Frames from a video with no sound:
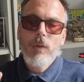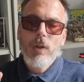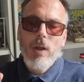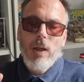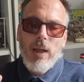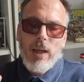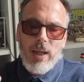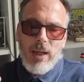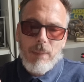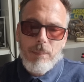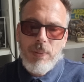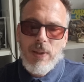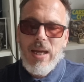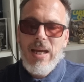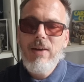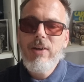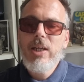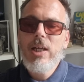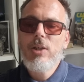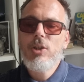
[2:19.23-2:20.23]

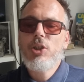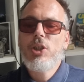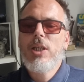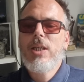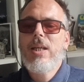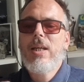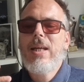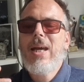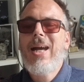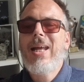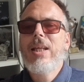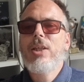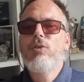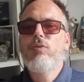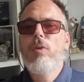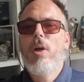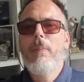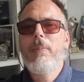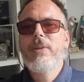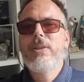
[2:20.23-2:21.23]
Perry NG and Alex
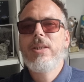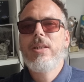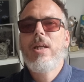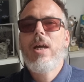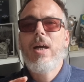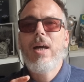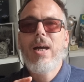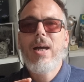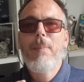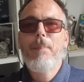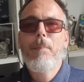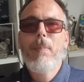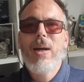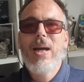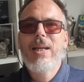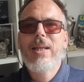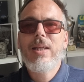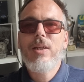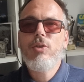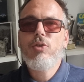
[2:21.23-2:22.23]
Robertson are
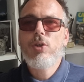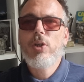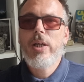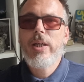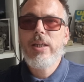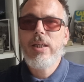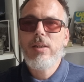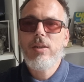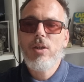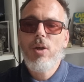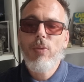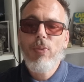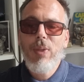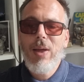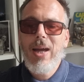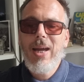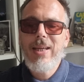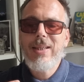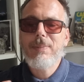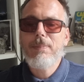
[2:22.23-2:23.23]
back in training, though.
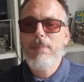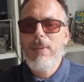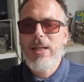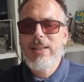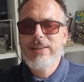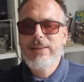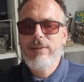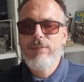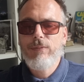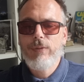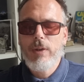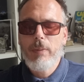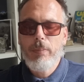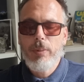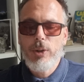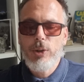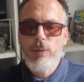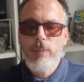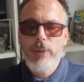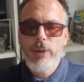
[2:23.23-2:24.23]
That is massive for the
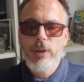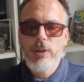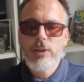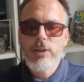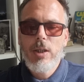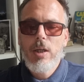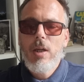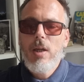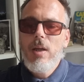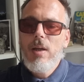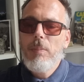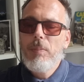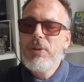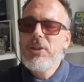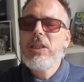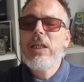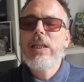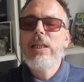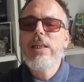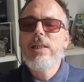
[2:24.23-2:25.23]
Bluebirds.
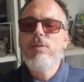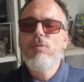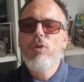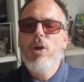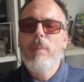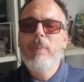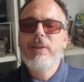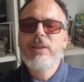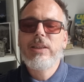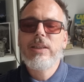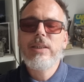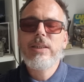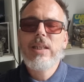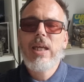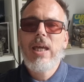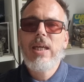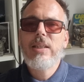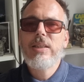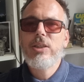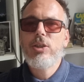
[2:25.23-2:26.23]
Particularly in Robertson's
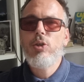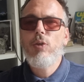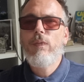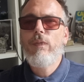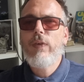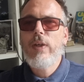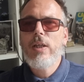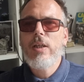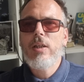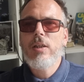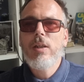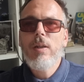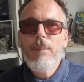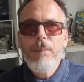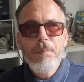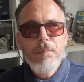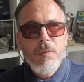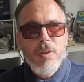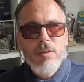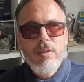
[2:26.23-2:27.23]
case, you feel
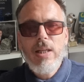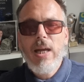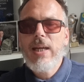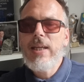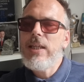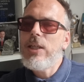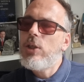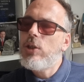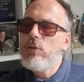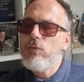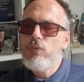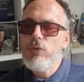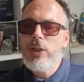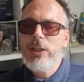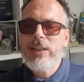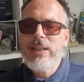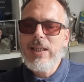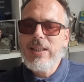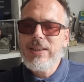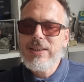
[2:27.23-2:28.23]
that he could
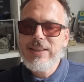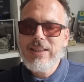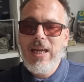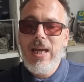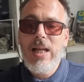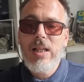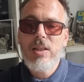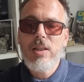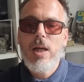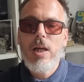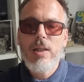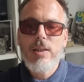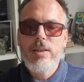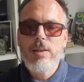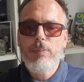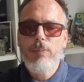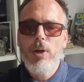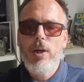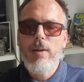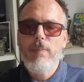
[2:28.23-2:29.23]
really excel under
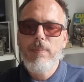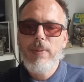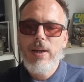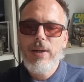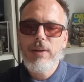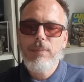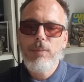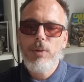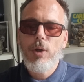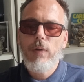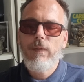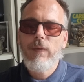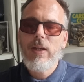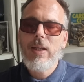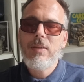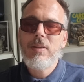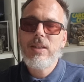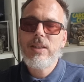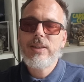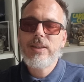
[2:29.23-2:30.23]
Brian Barry Murphy
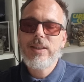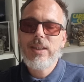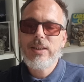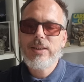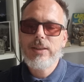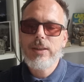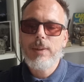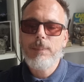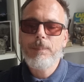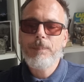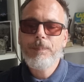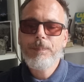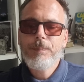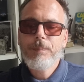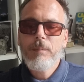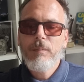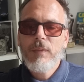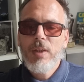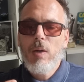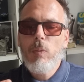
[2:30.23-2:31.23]
and this system,
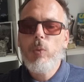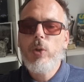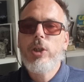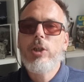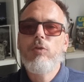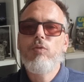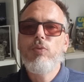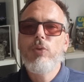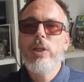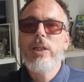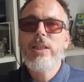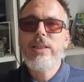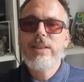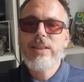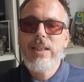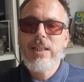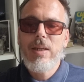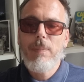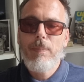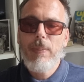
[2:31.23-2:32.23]
and we could really
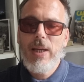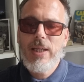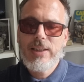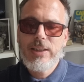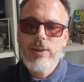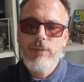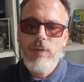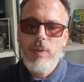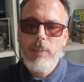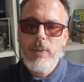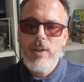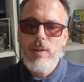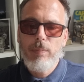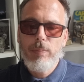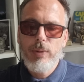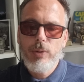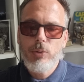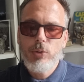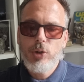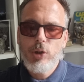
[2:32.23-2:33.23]
see the best of him in a
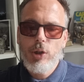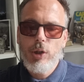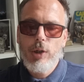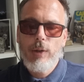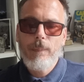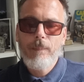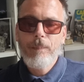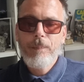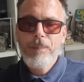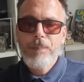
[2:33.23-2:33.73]
blue shirt.